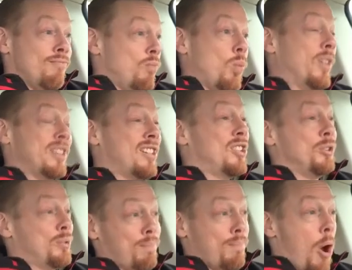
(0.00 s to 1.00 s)
Well, it's still
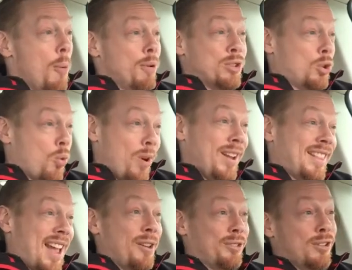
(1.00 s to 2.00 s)
almost
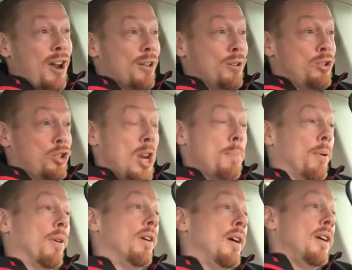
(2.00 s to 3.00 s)
$20,000
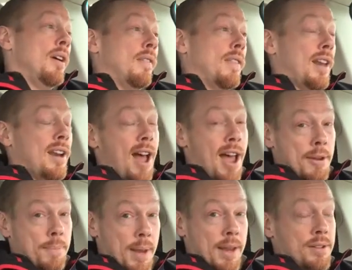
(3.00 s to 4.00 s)
cheaper than an
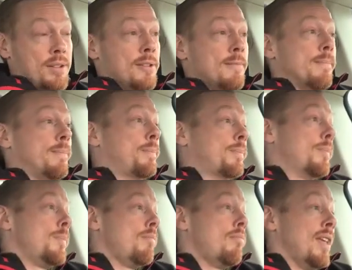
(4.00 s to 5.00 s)
I-Pace.
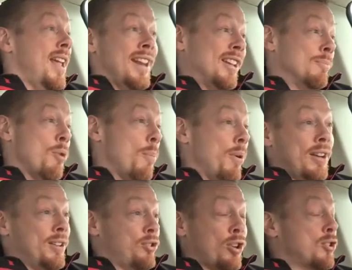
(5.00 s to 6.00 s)
And at the
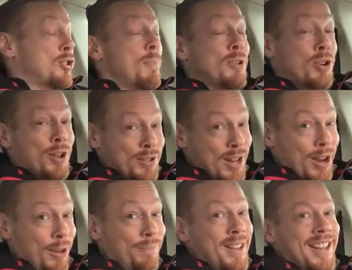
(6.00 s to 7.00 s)
moment, it's just as much on
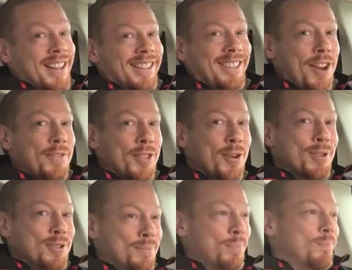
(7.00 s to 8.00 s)
sale, even though
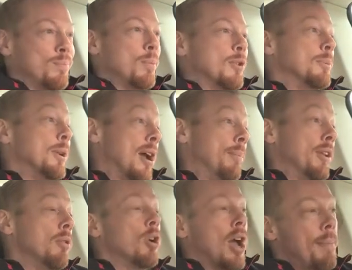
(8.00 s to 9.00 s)
it's supposed to be coming.
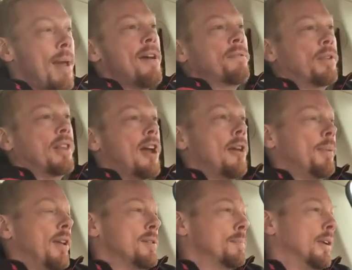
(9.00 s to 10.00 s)
It will come after the
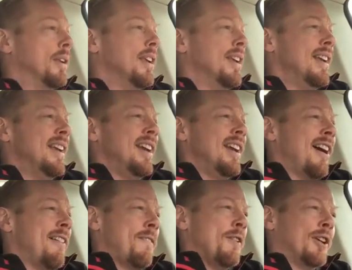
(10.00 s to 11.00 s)
I-Pace, but
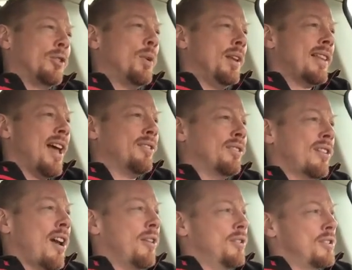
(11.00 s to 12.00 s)
I feel like
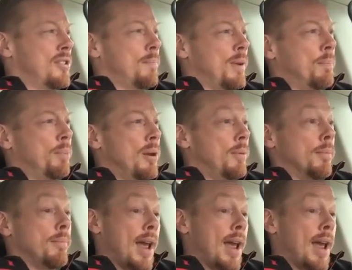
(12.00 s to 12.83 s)
$20,000 is a big premium.